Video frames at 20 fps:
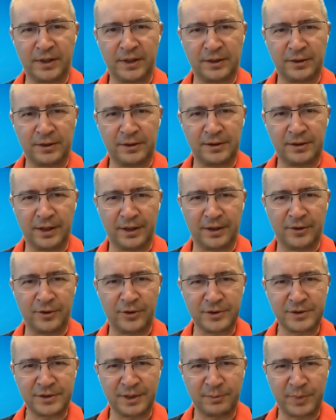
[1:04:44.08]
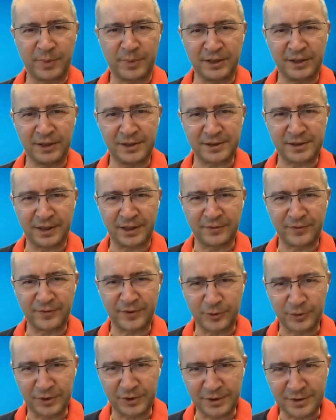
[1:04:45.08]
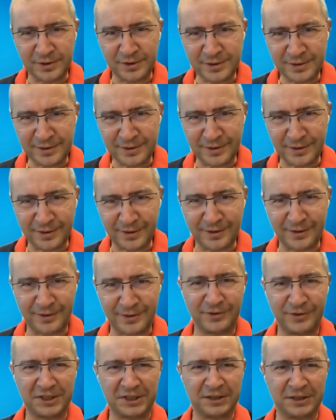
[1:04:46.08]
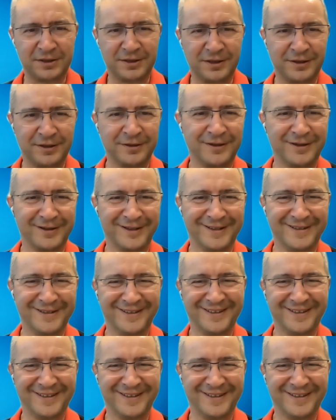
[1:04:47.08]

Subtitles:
And yeah, host and panelists can vote. It's written there.